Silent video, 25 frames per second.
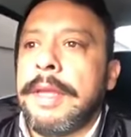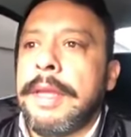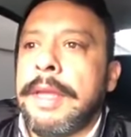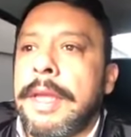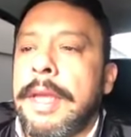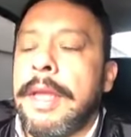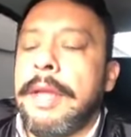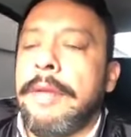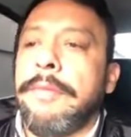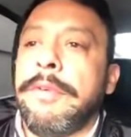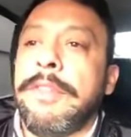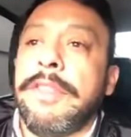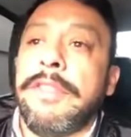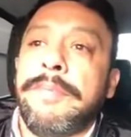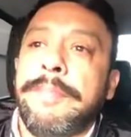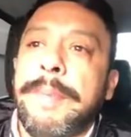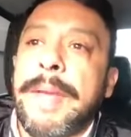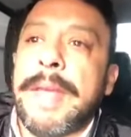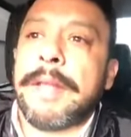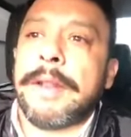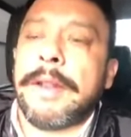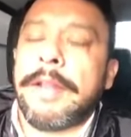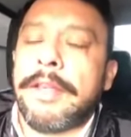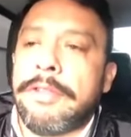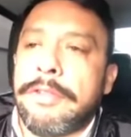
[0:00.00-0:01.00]
and with
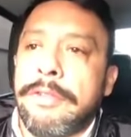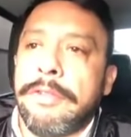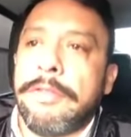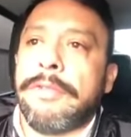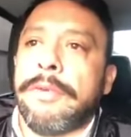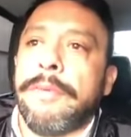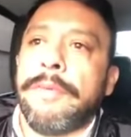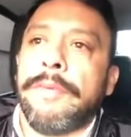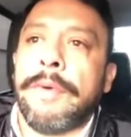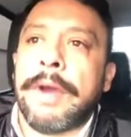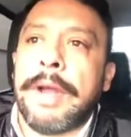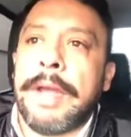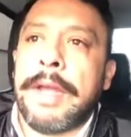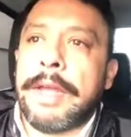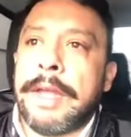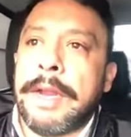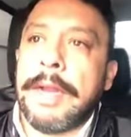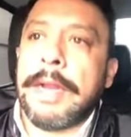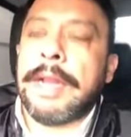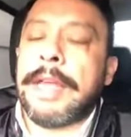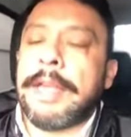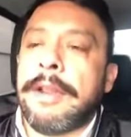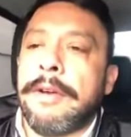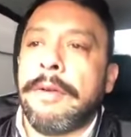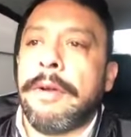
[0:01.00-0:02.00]
speculations of
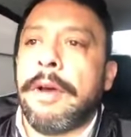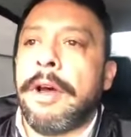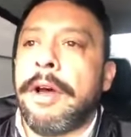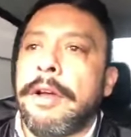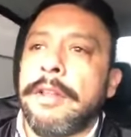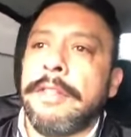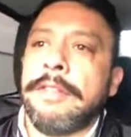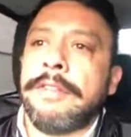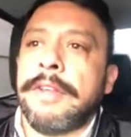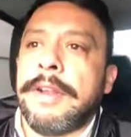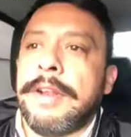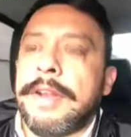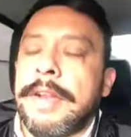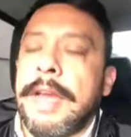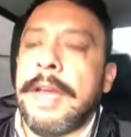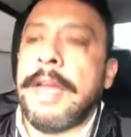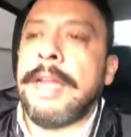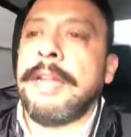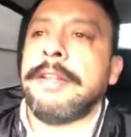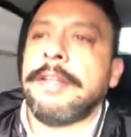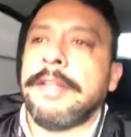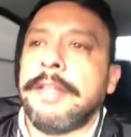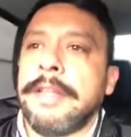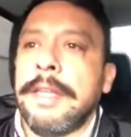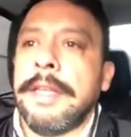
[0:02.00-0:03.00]
rain later on
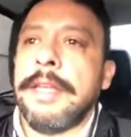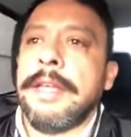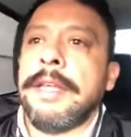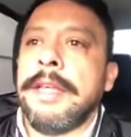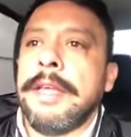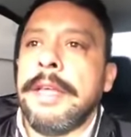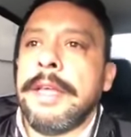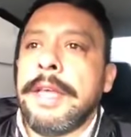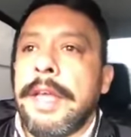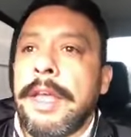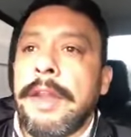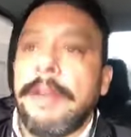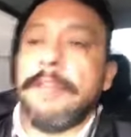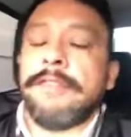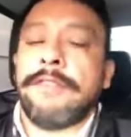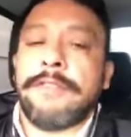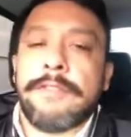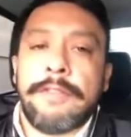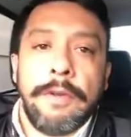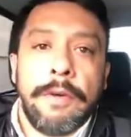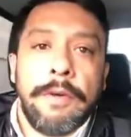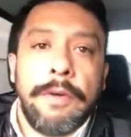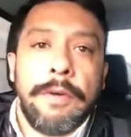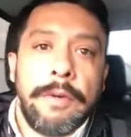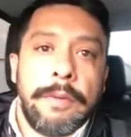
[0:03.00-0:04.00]
tonight and a
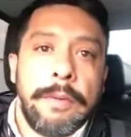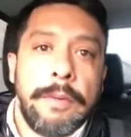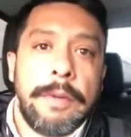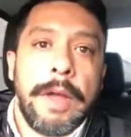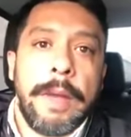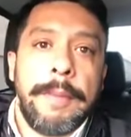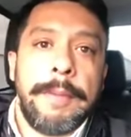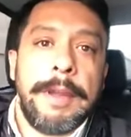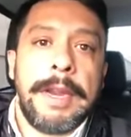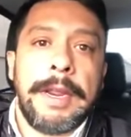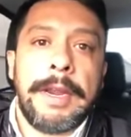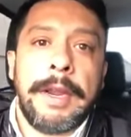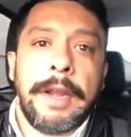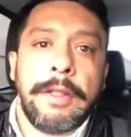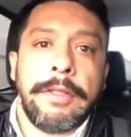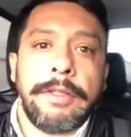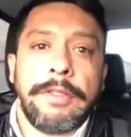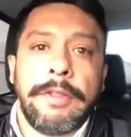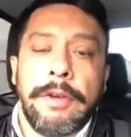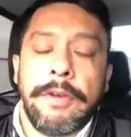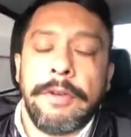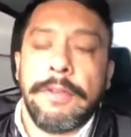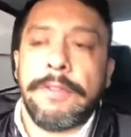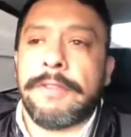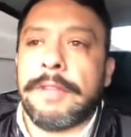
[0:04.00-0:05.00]
storm coming in on
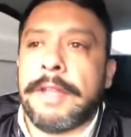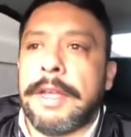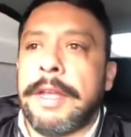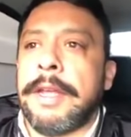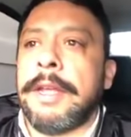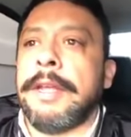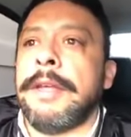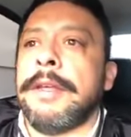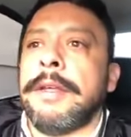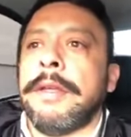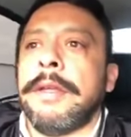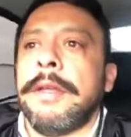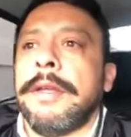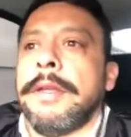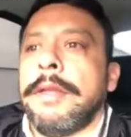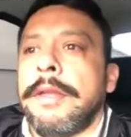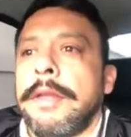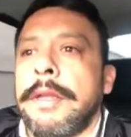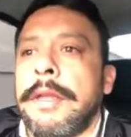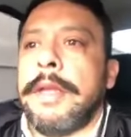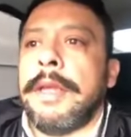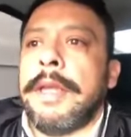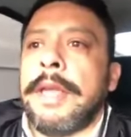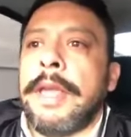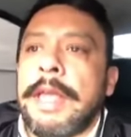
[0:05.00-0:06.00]
Thursday
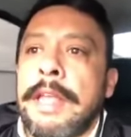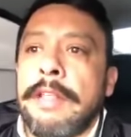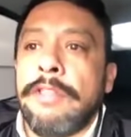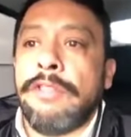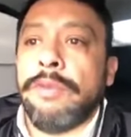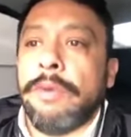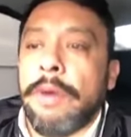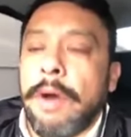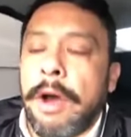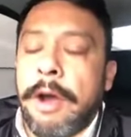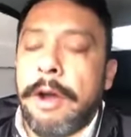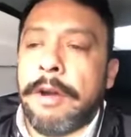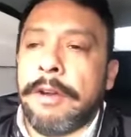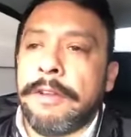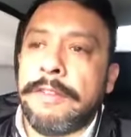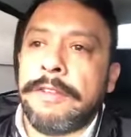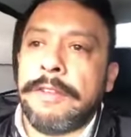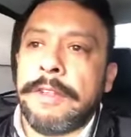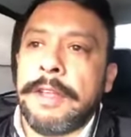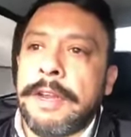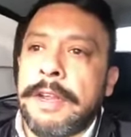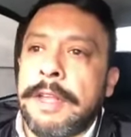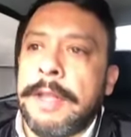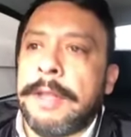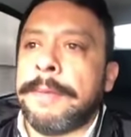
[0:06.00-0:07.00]
into our
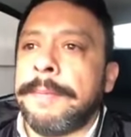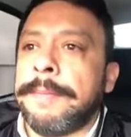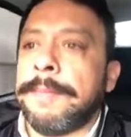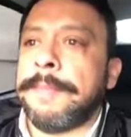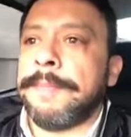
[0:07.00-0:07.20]
city.